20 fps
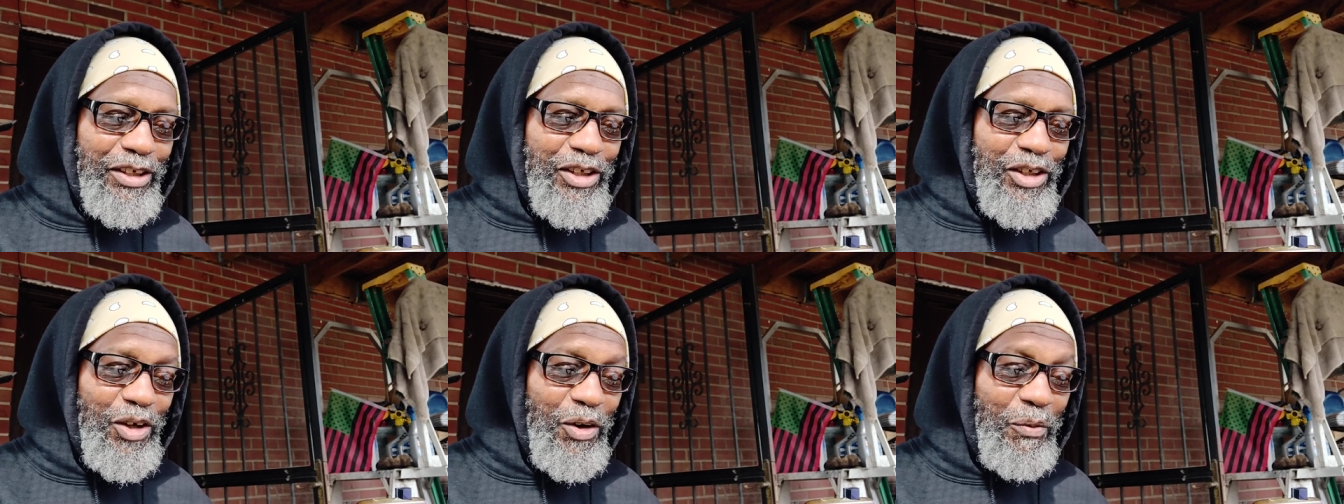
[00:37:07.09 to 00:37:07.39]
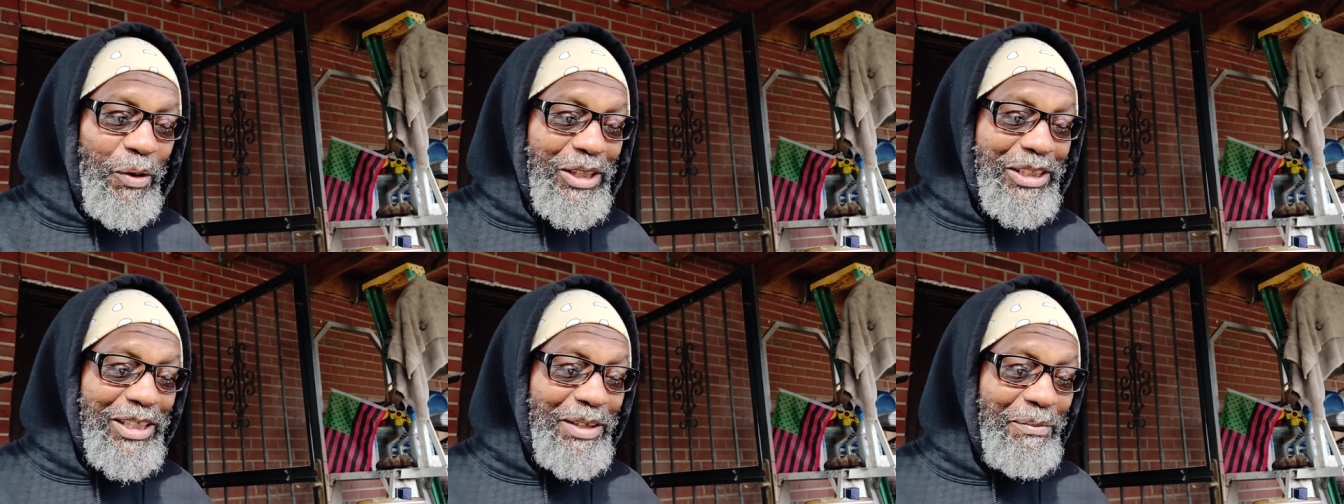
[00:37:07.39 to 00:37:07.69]
You don't
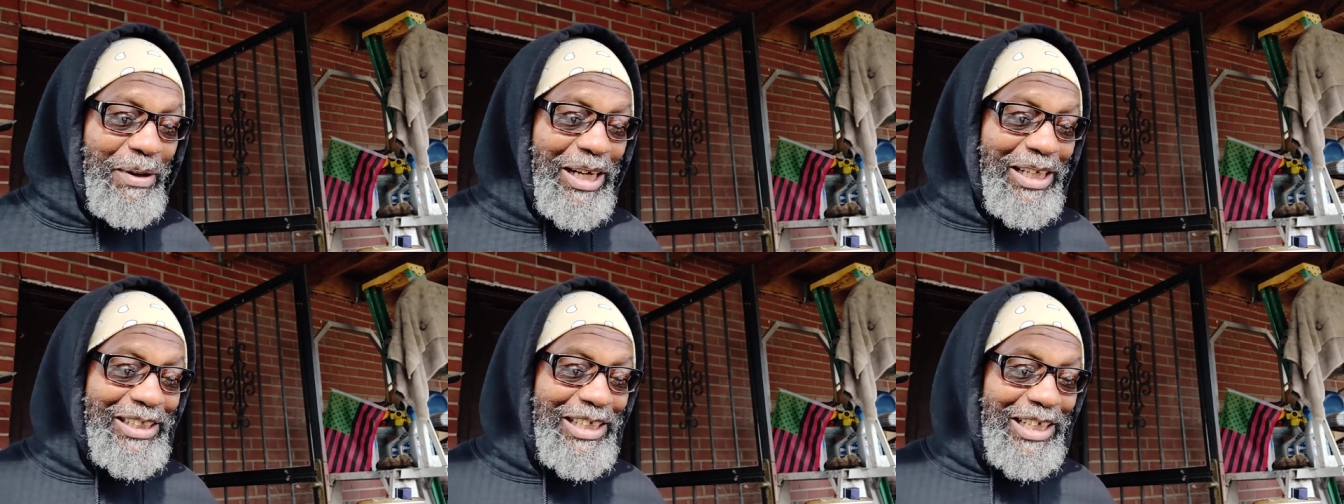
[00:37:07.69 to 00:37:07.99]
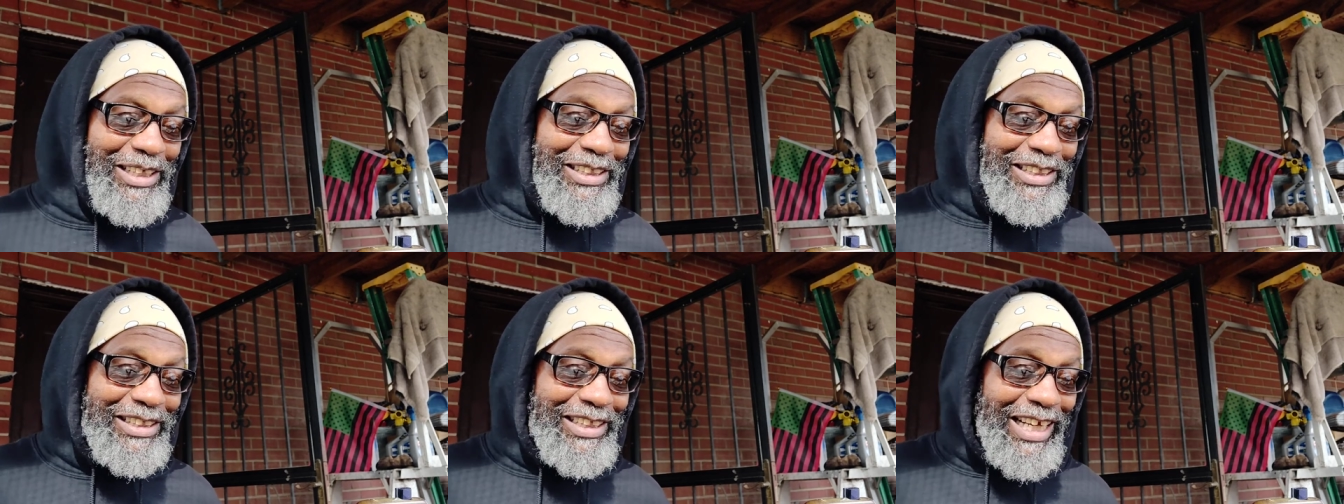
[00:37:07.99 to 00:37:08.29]
want somebody
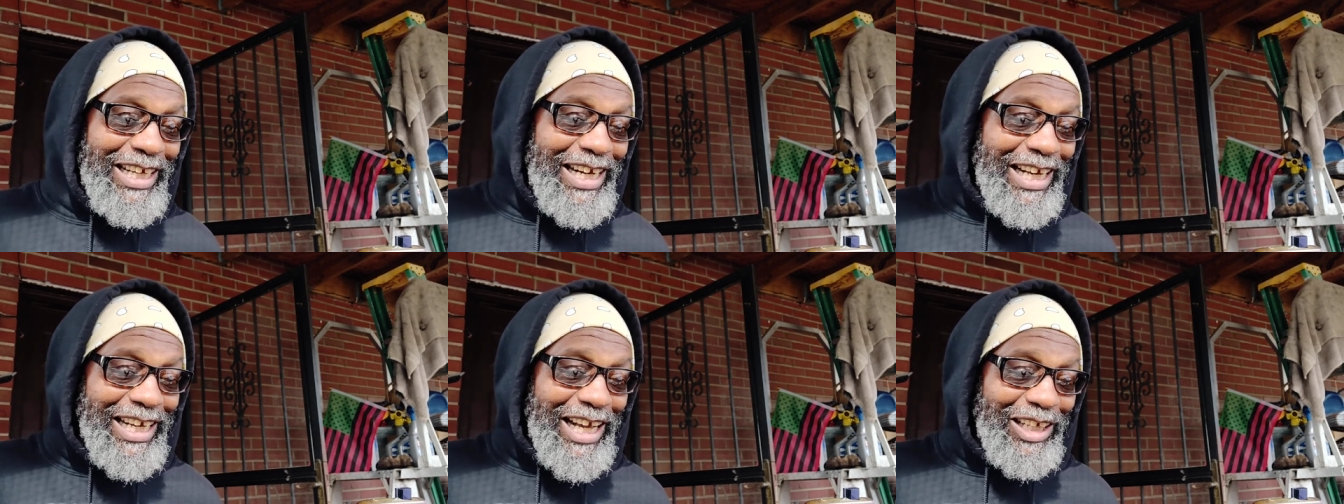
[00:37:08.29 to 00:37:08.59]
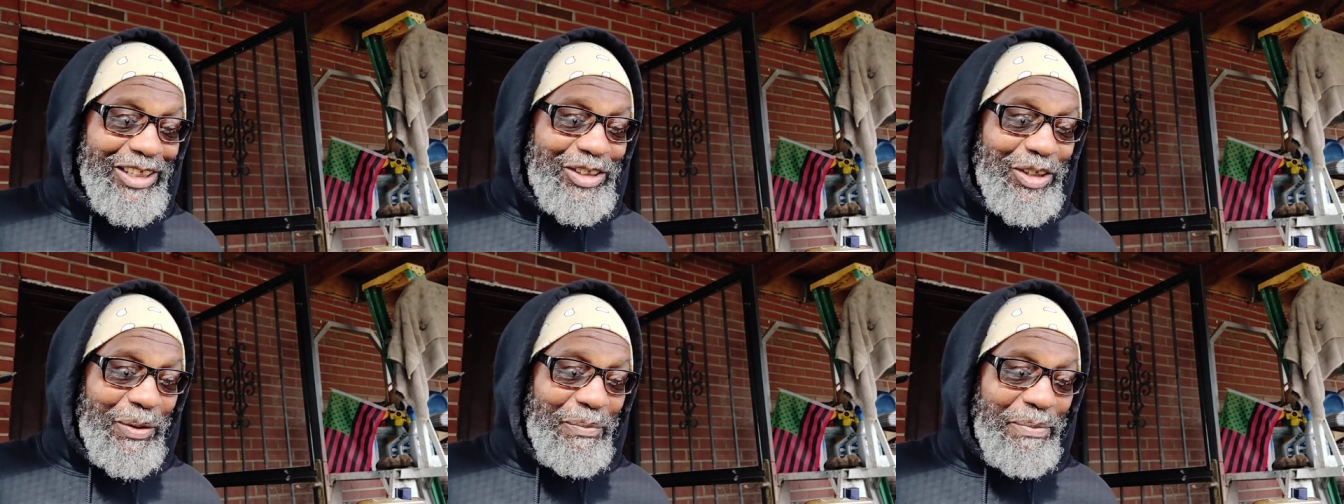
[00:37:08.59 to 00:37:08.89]
that say they
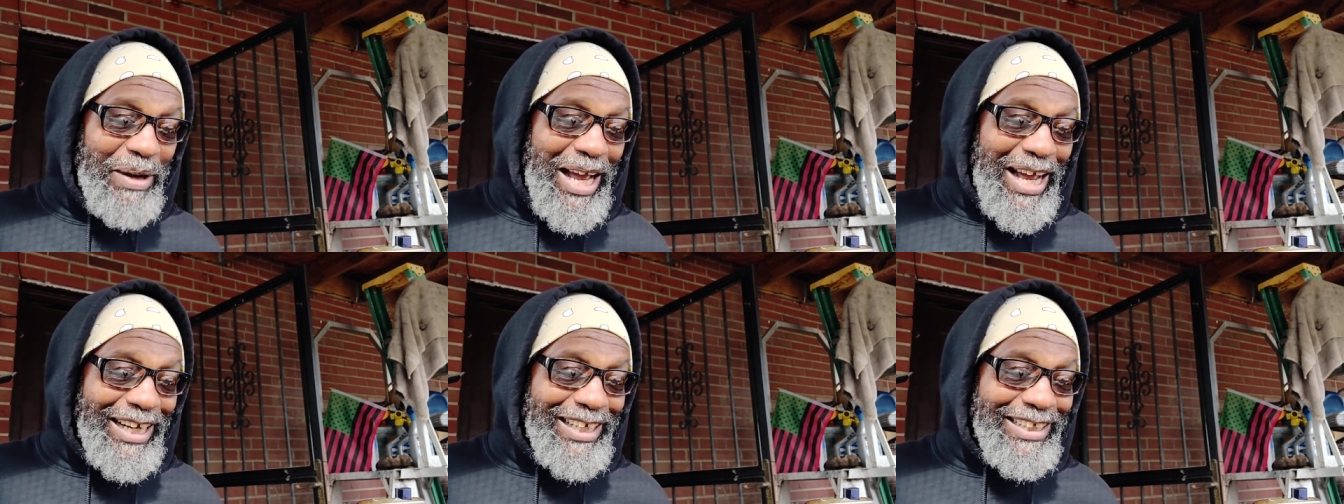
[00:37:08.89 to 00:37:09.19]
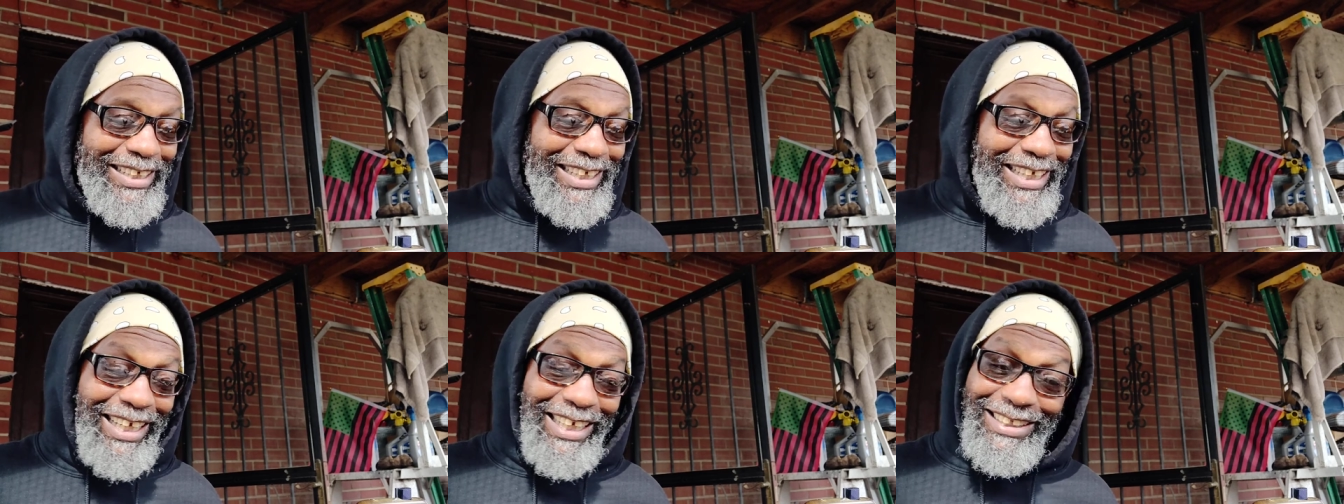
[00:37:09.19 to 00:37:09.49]
got your back,
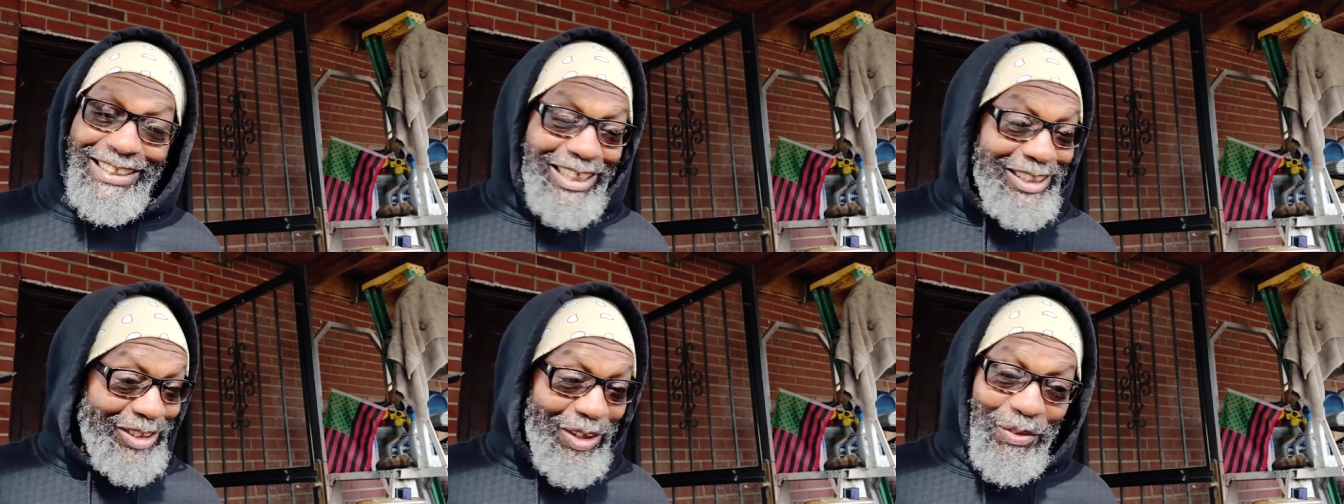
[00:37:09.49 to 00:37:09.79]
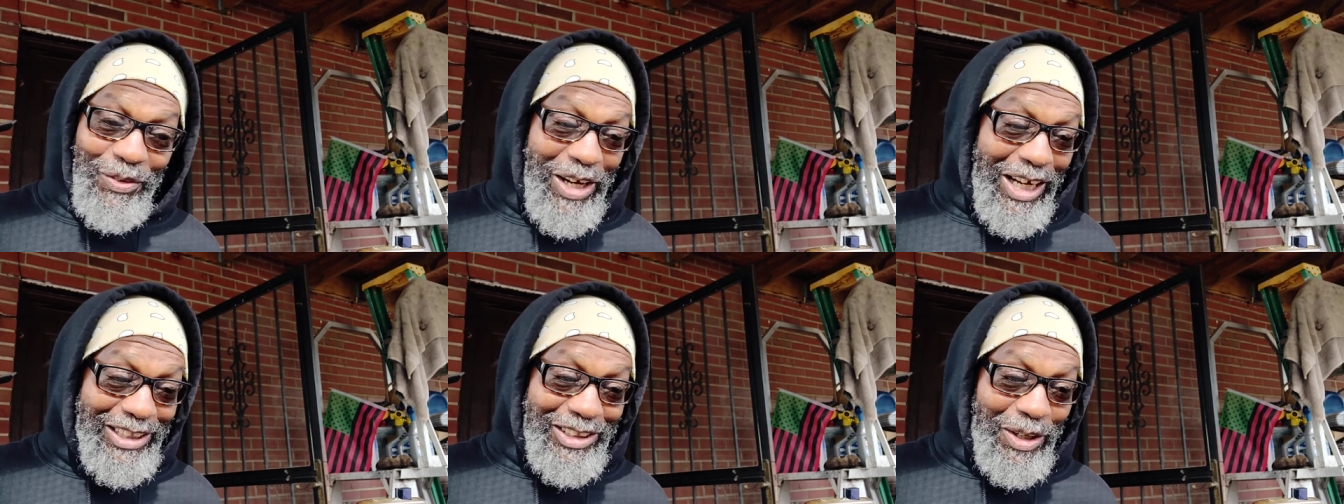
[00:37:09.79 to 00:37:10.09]
they
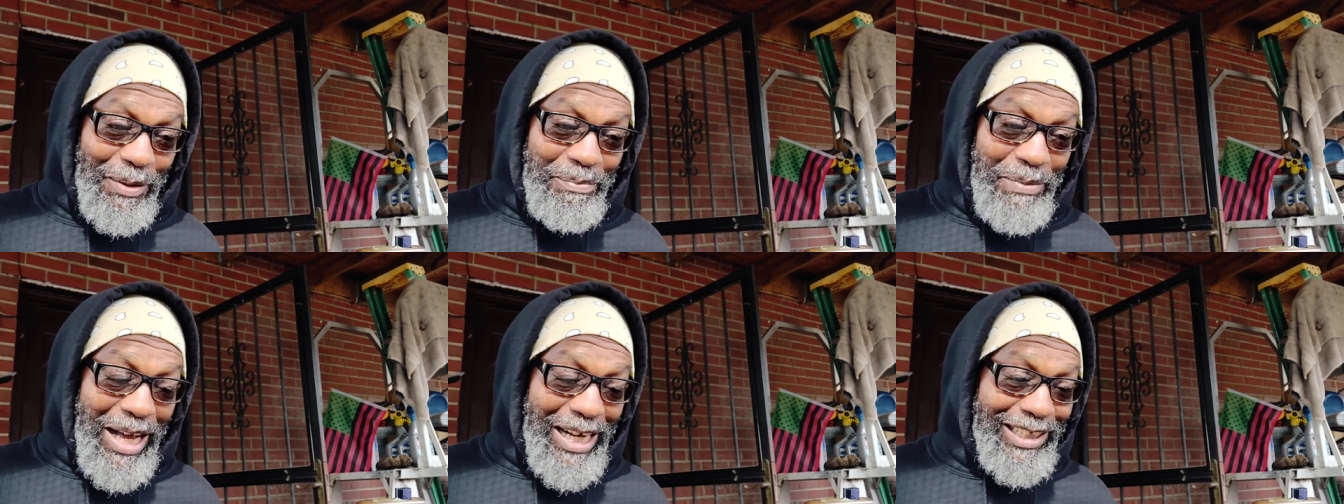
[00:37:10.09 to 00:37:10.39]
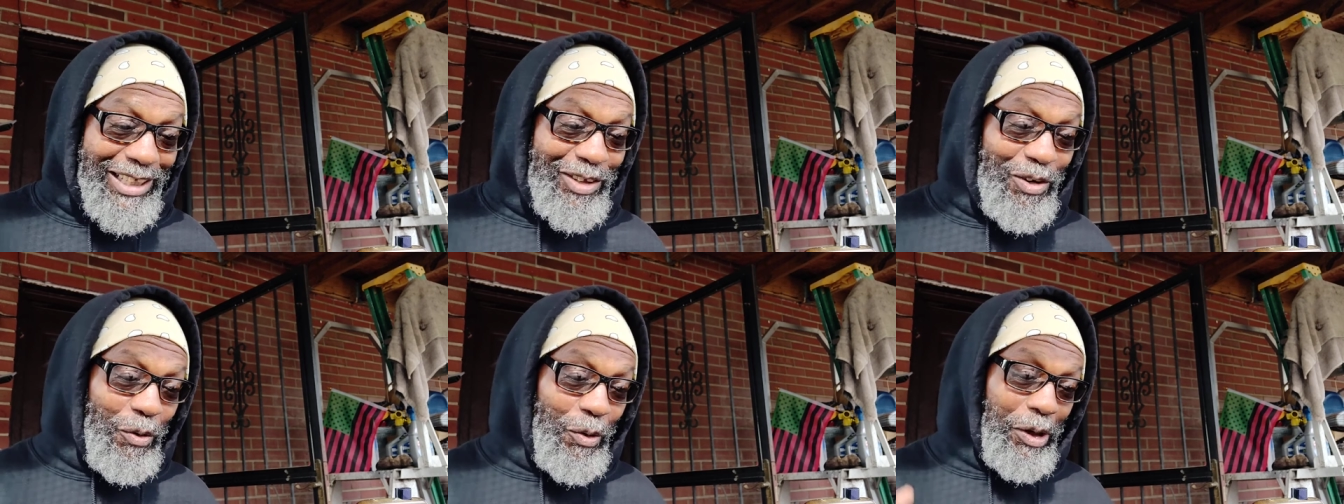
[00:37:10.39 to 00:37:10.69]
don't got your
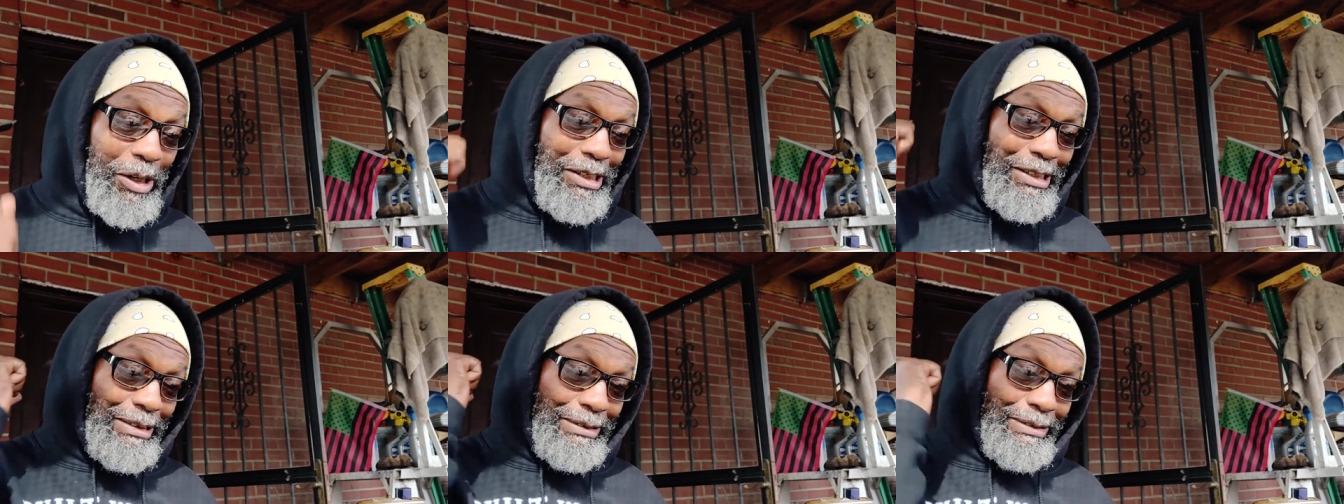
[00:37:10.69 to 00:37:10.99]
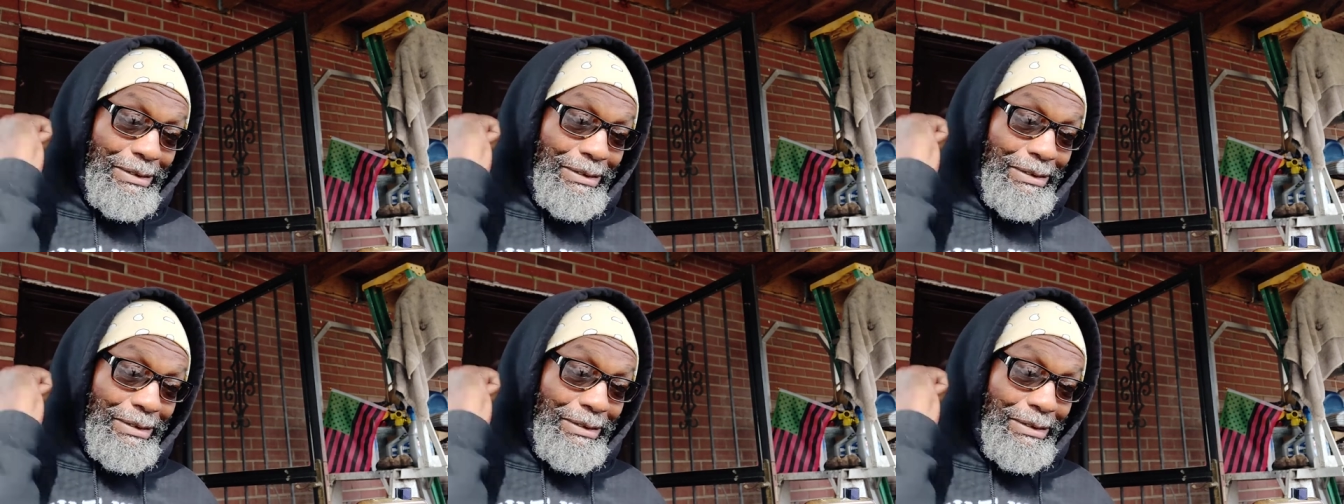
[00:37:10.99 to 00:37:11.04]
back to go on.